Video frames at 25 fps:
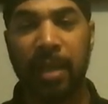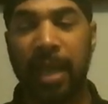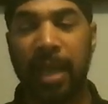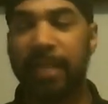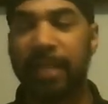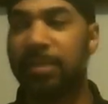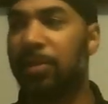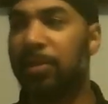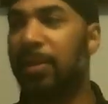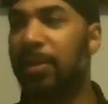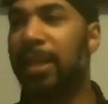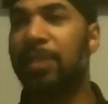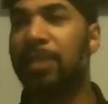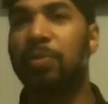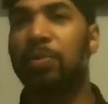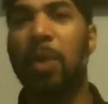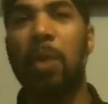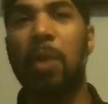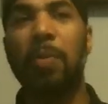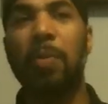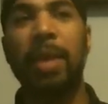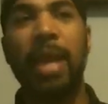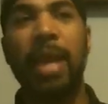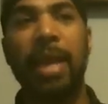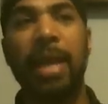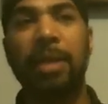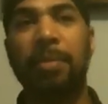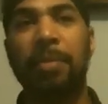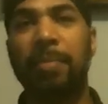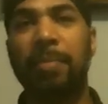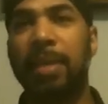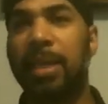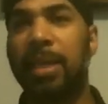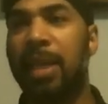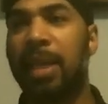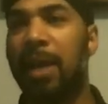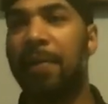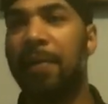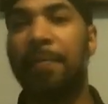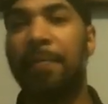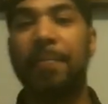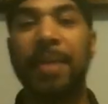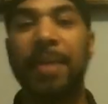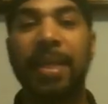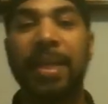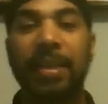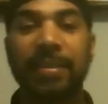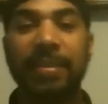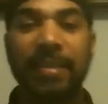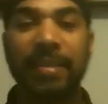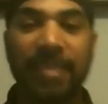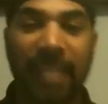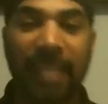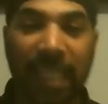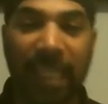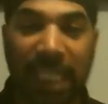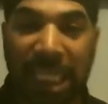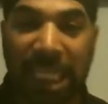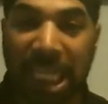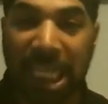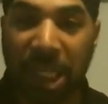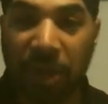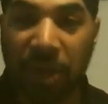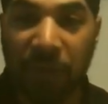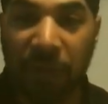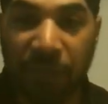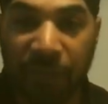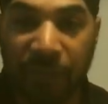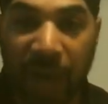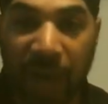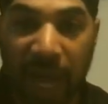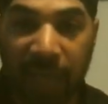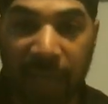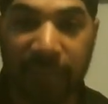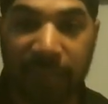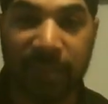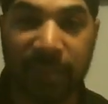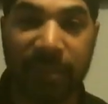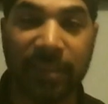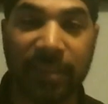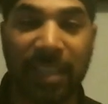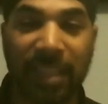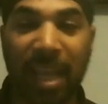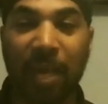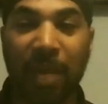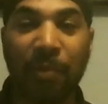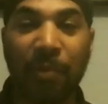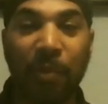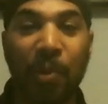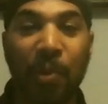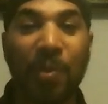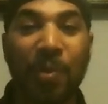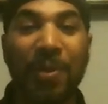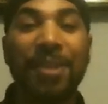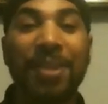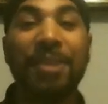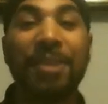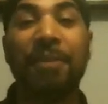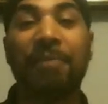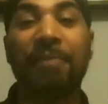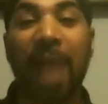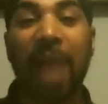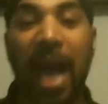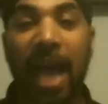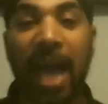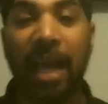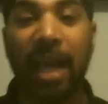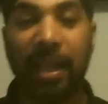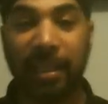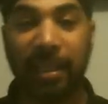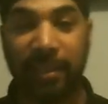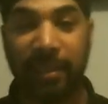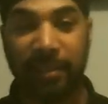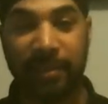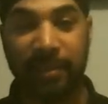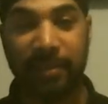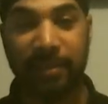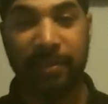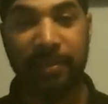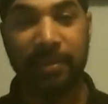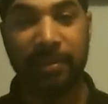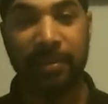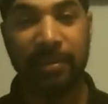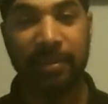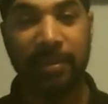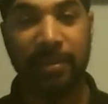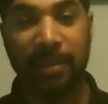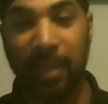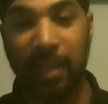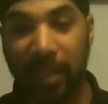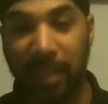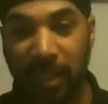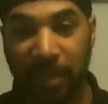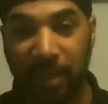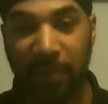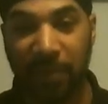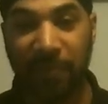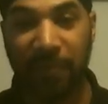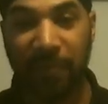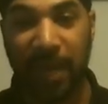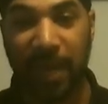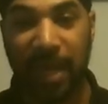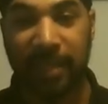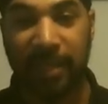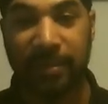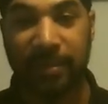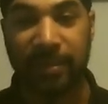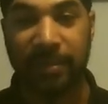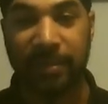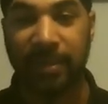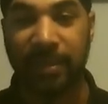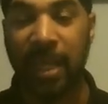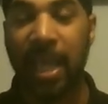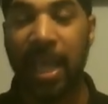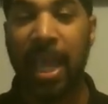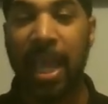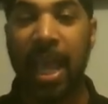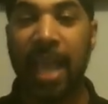And so that's why we have to be careful, because it's the little foxes that ruin the vine. The little foxes.